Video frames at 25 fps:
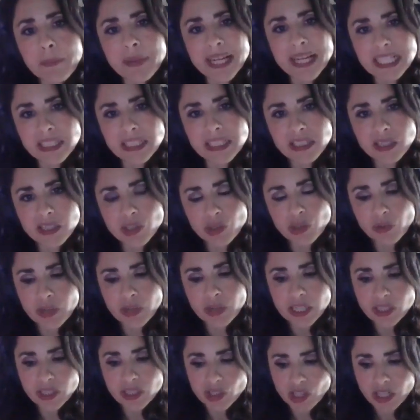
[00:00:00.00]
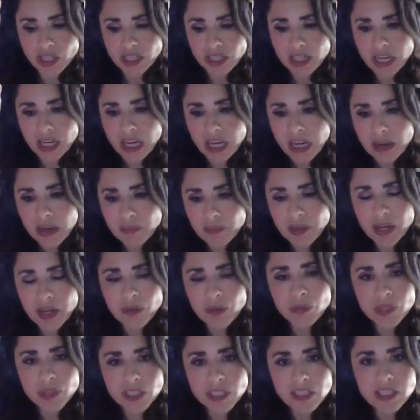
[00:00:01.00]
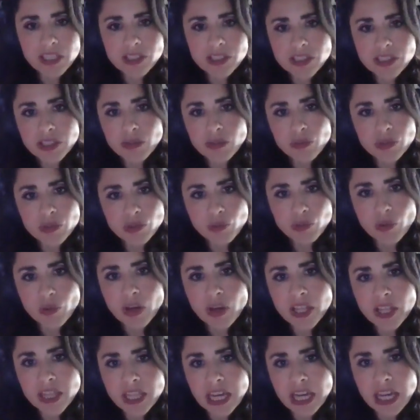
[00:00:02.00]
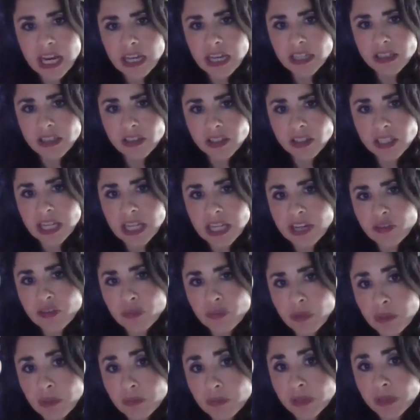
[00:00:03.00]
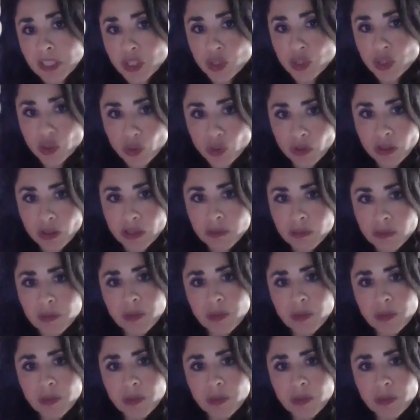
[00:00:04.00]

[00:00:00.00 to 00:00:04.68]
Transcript: my situation, but I realized it was one that a lot of people endured,